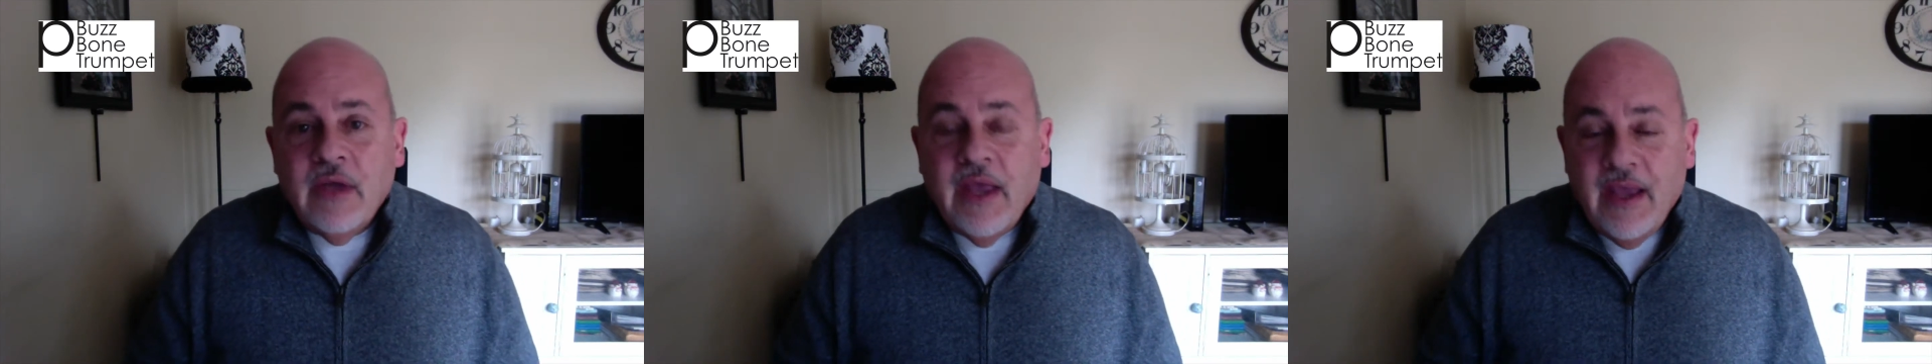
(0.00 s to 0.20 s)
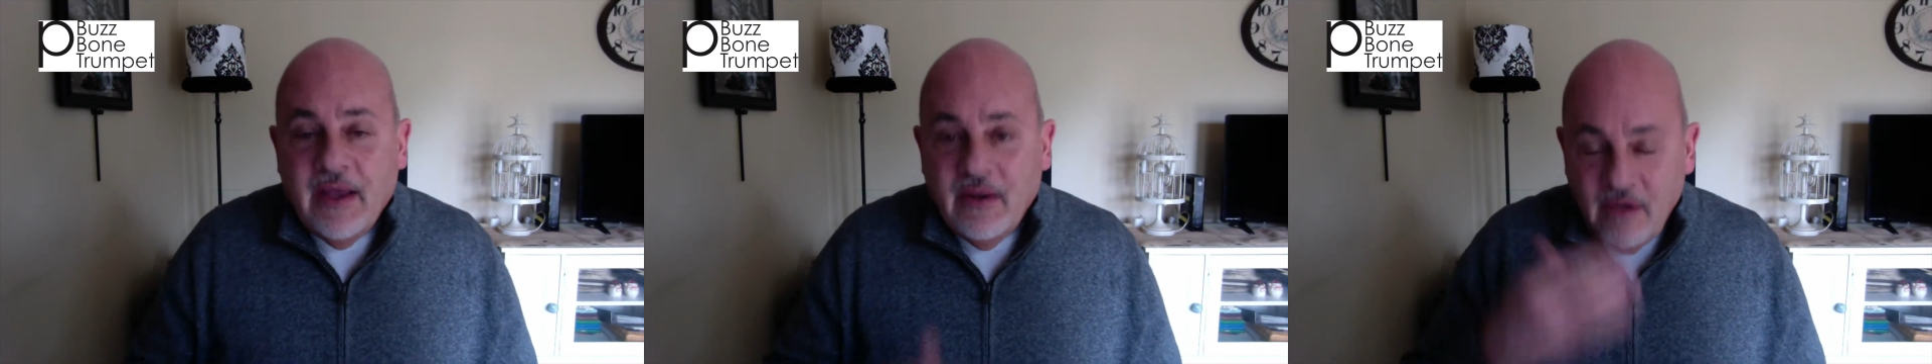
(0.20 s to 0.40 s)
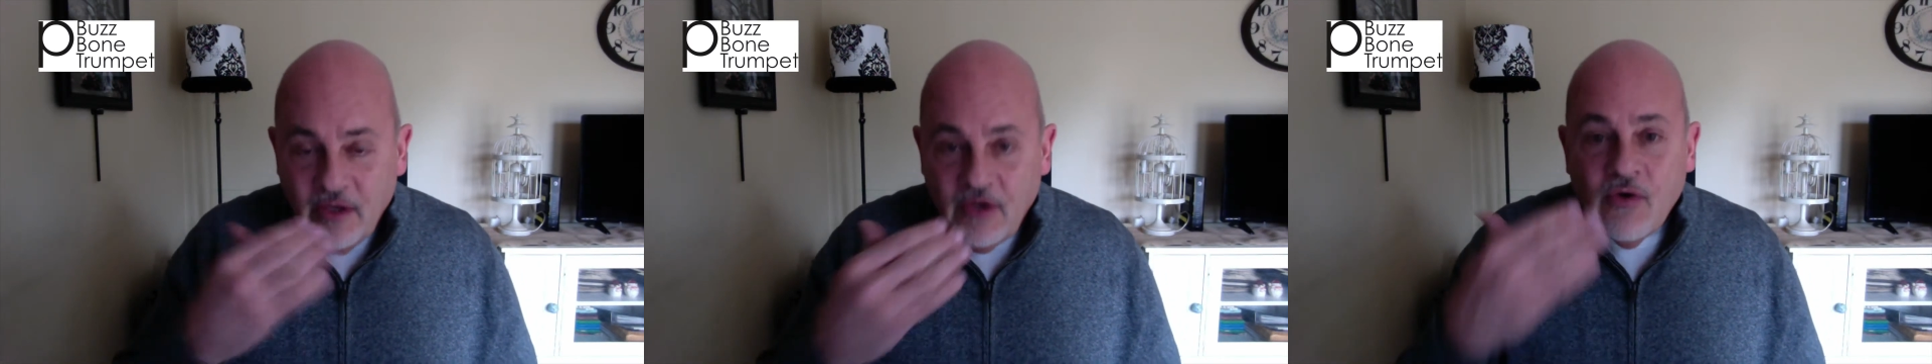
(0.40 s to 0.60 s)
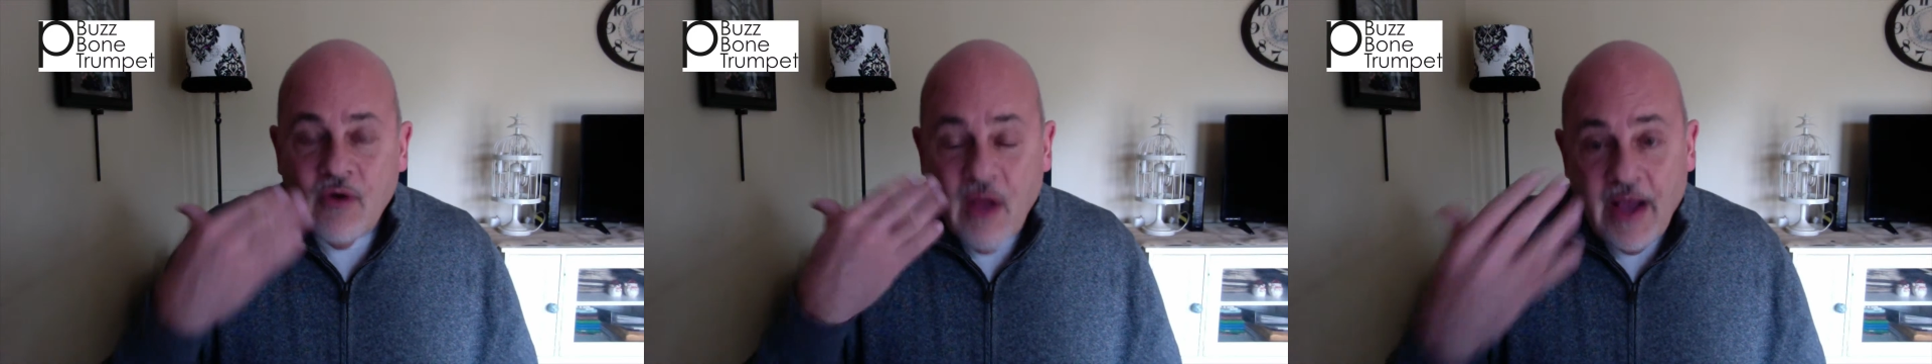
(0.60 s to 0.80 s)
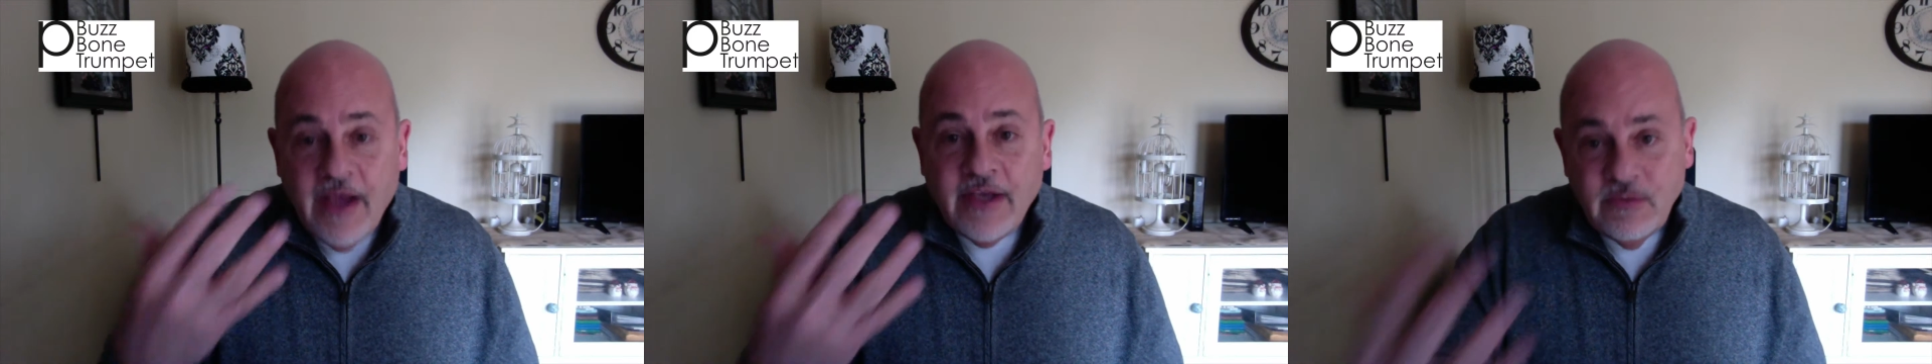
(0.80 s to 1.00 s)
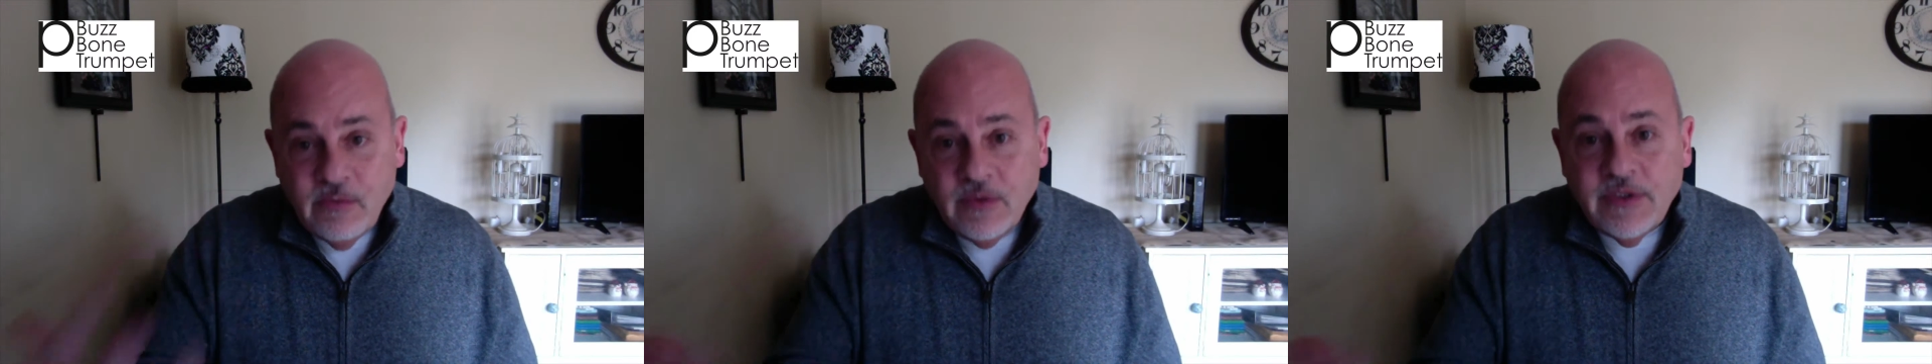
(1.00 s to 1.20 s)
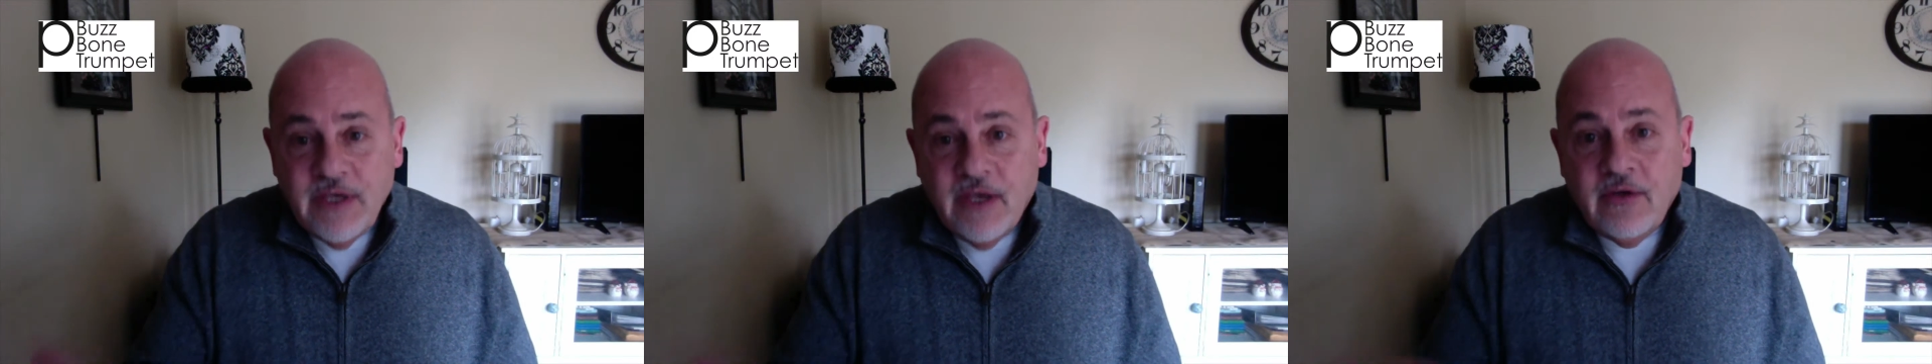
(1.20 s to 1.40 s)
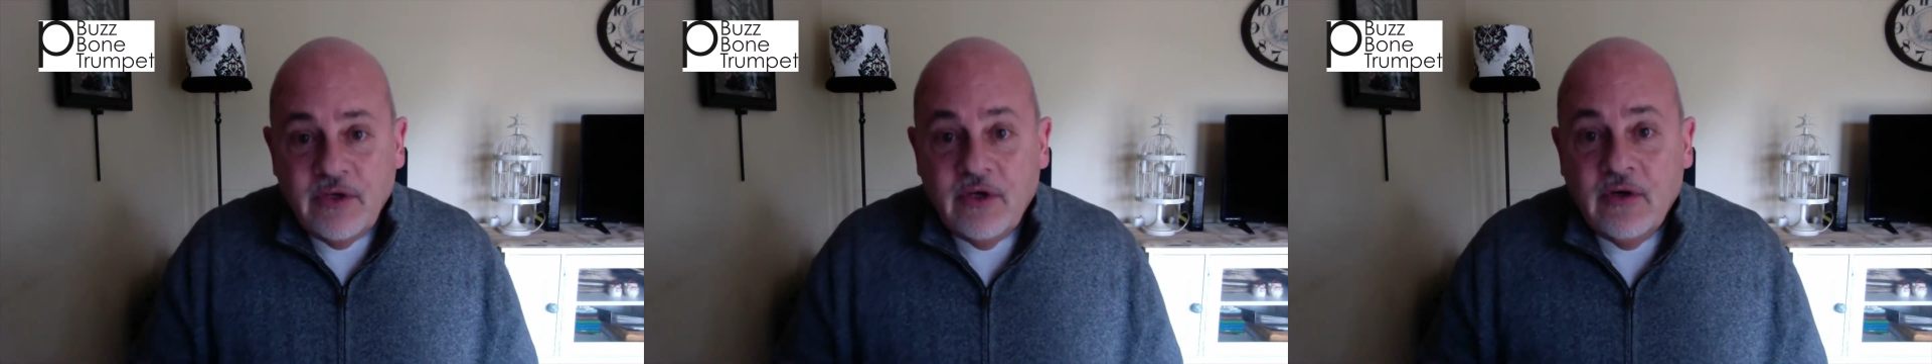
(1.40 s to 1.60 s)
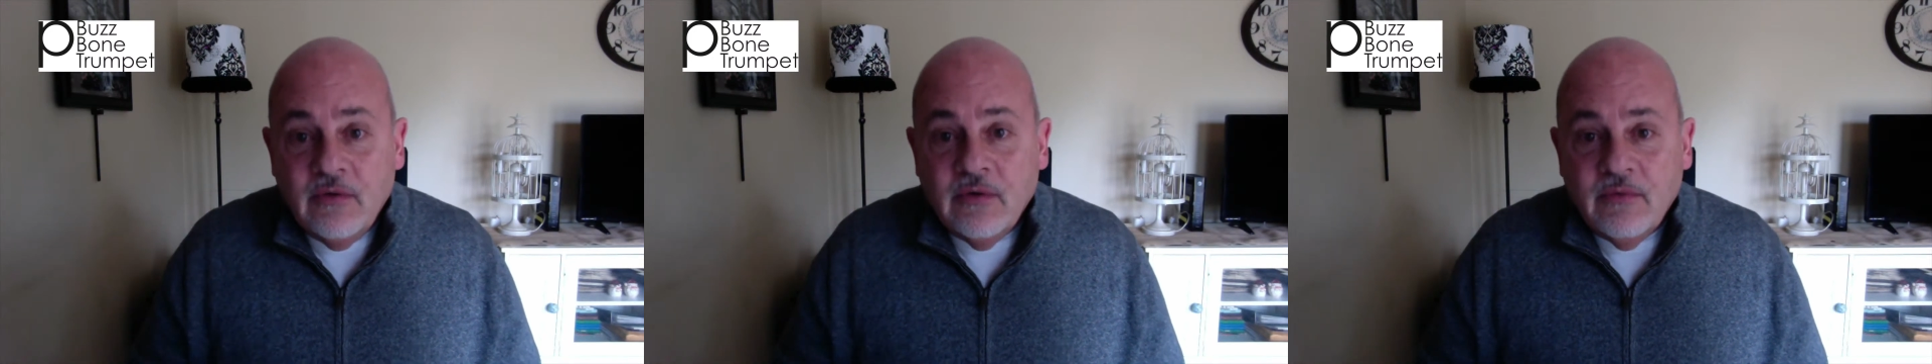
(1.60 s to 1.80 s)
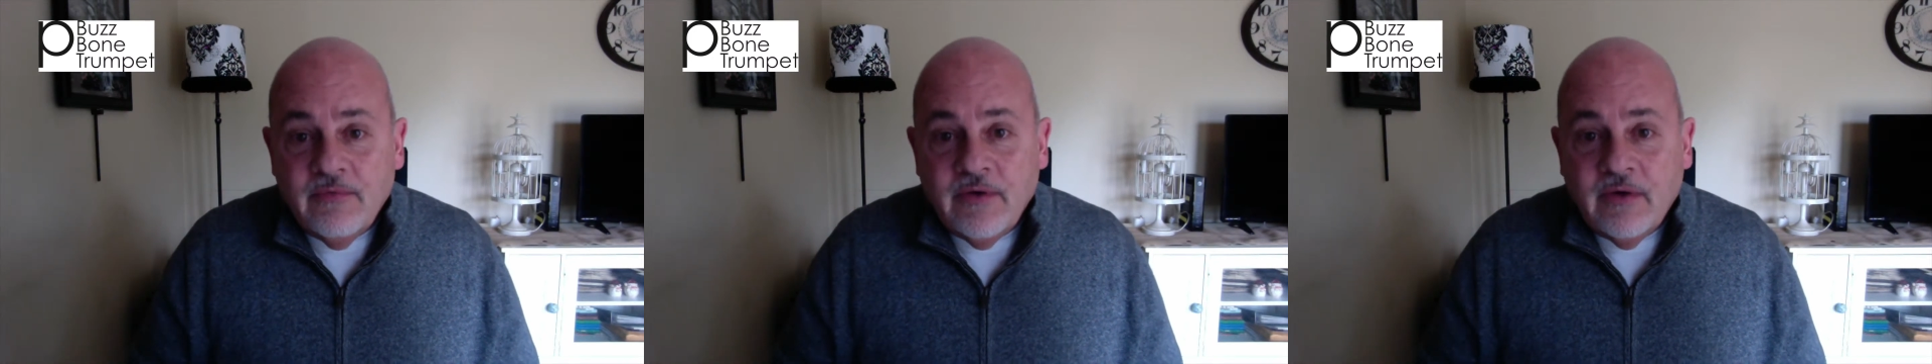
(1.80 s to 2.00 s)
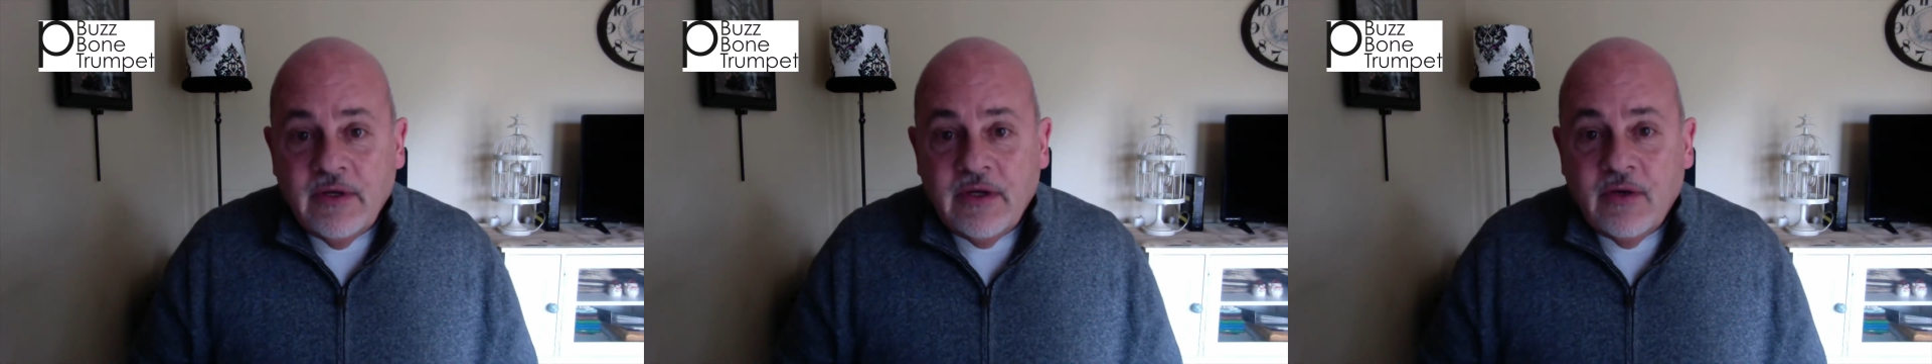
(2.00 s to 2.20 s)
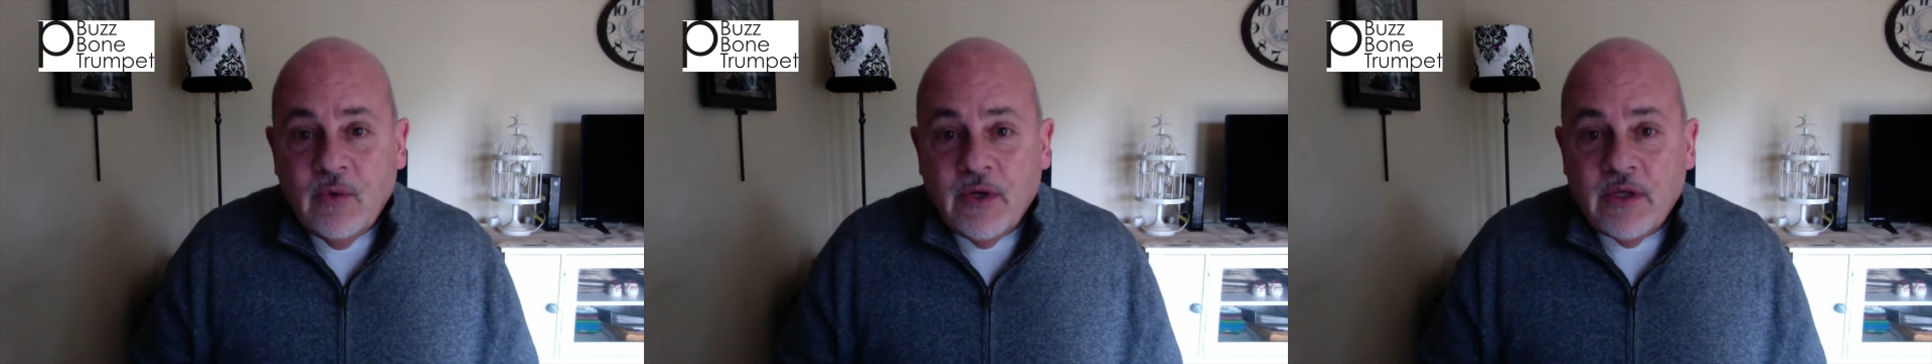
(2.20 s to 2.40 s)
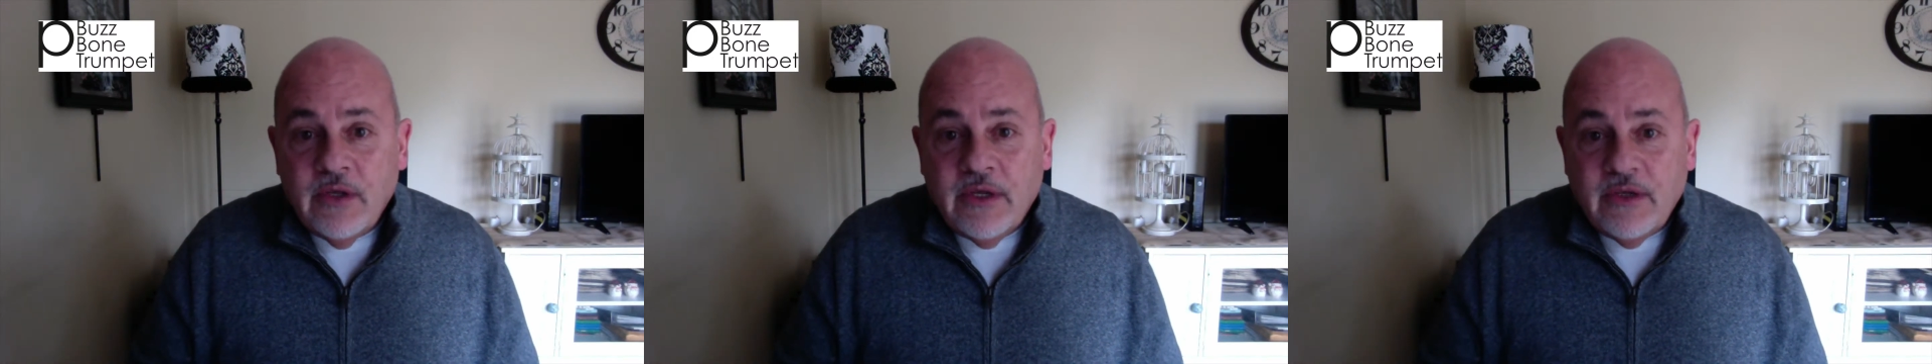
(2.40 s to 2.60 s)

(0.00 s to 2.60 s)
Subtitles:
And your eyes will tell you very quickly.